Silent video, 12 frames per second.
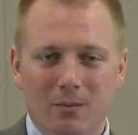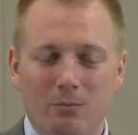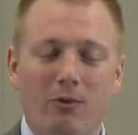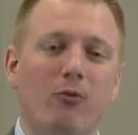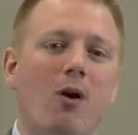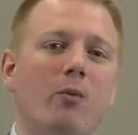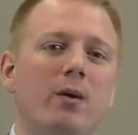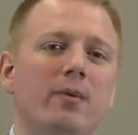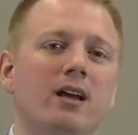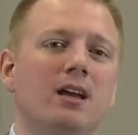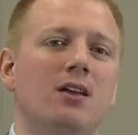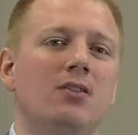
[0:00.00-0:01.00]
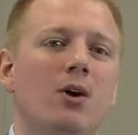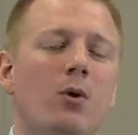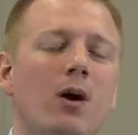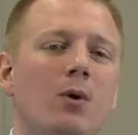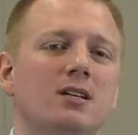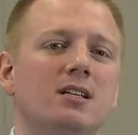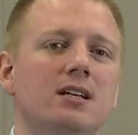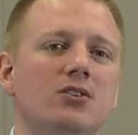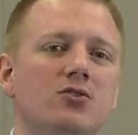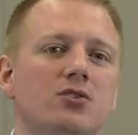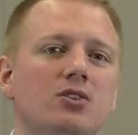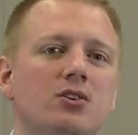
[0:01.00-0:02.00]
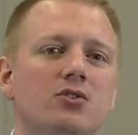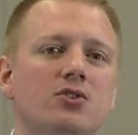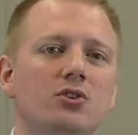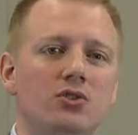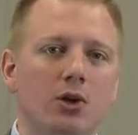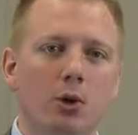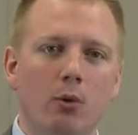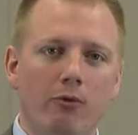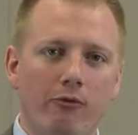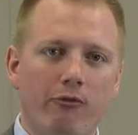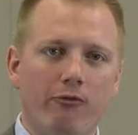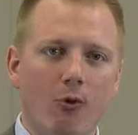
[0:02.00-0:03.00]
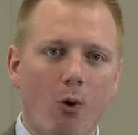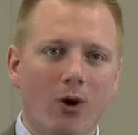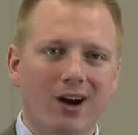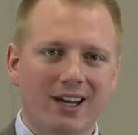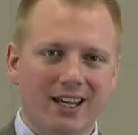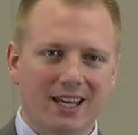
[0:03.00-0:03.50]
Before we begin though, I want to introduce you to 4